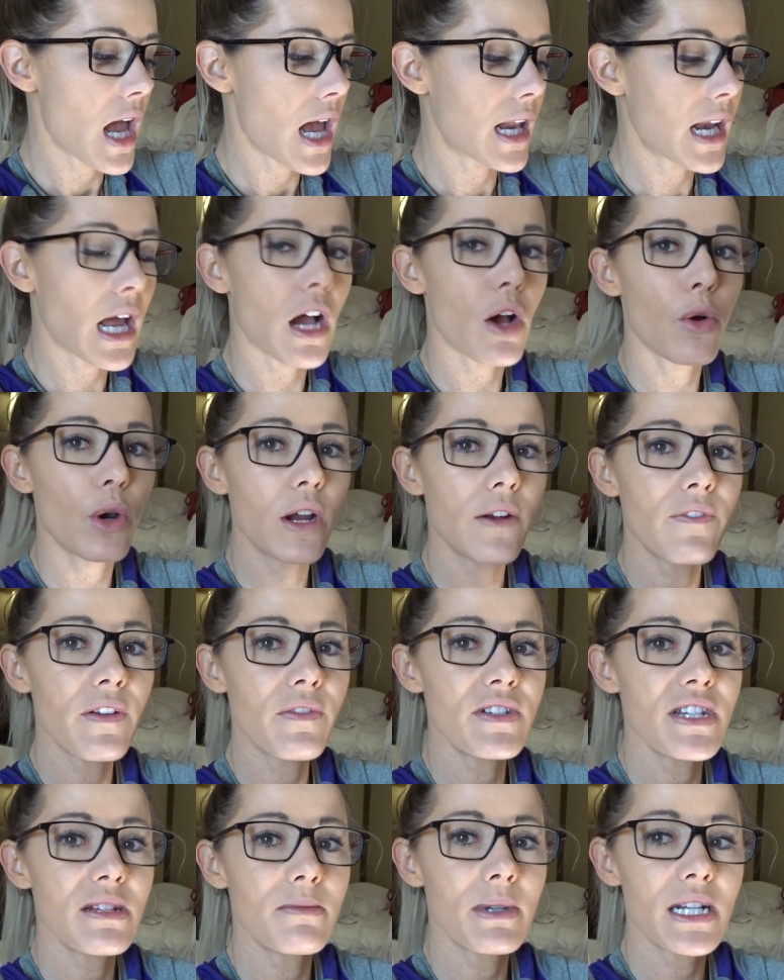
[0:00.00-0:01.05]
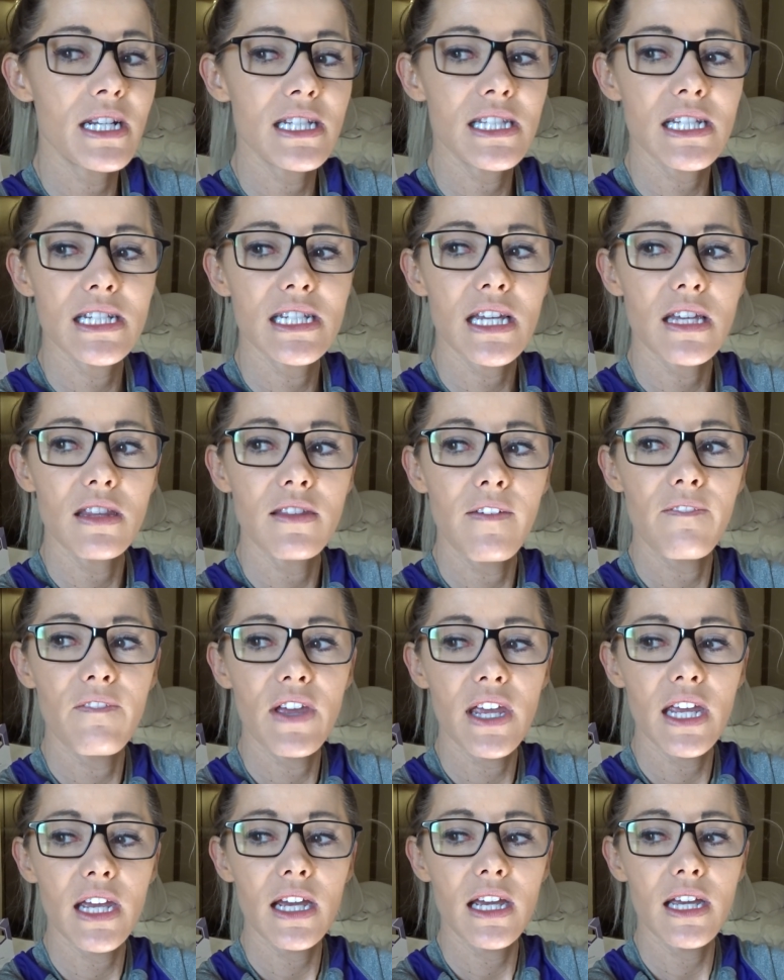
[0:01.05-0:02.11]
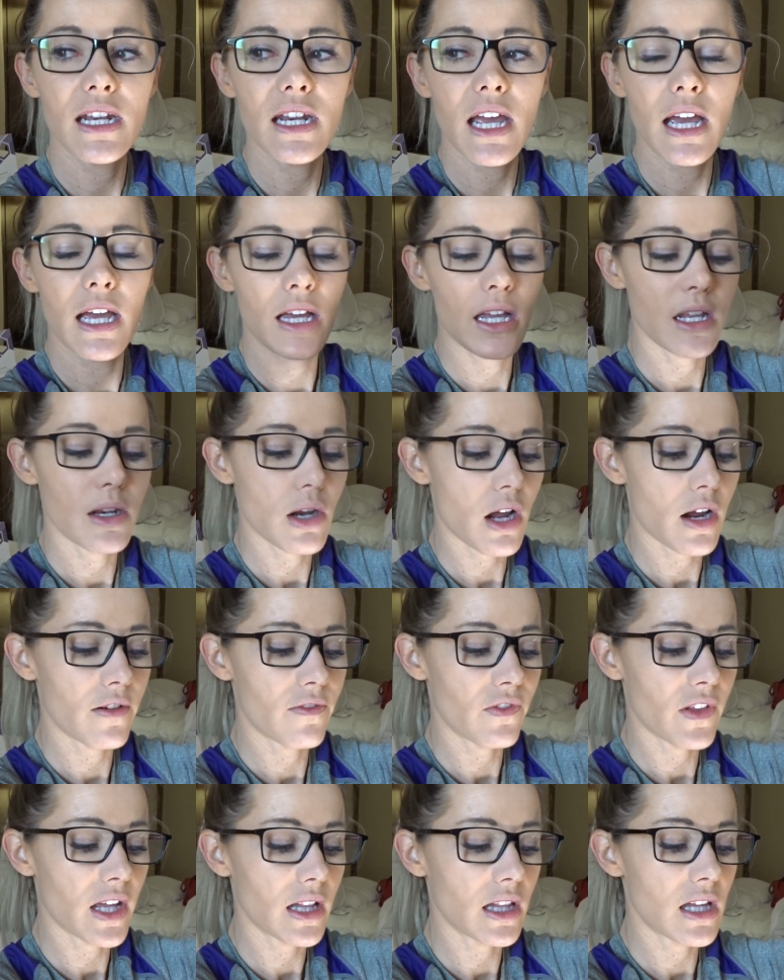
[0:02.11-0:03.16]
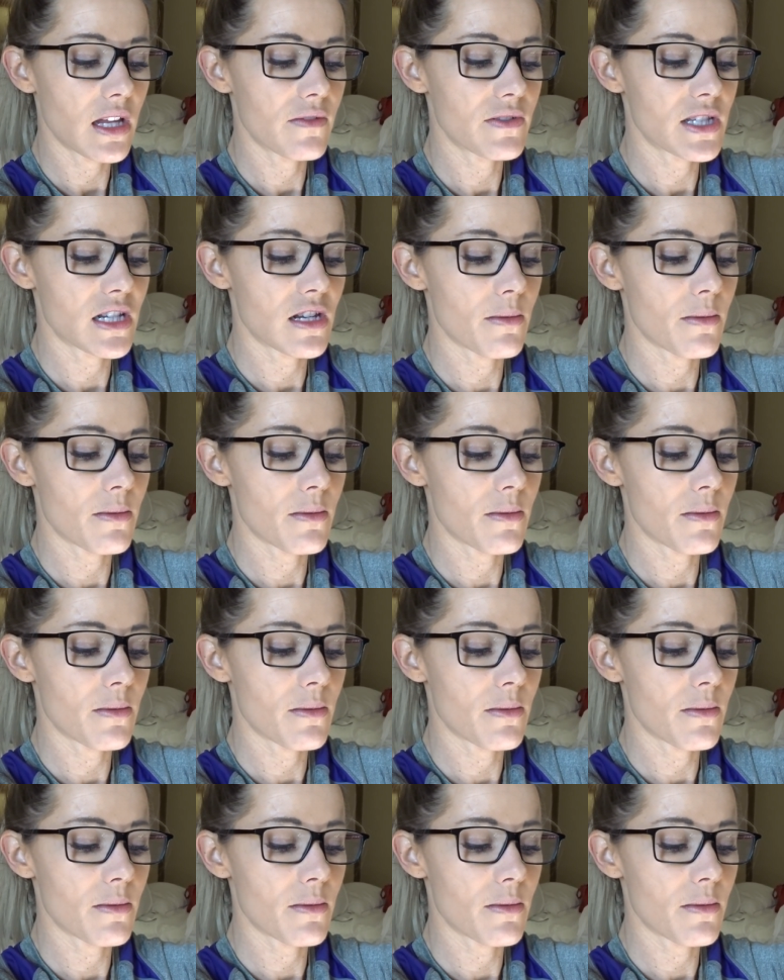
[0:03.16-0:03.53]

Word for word: an hour and 15 minutes until the van and our flight leaves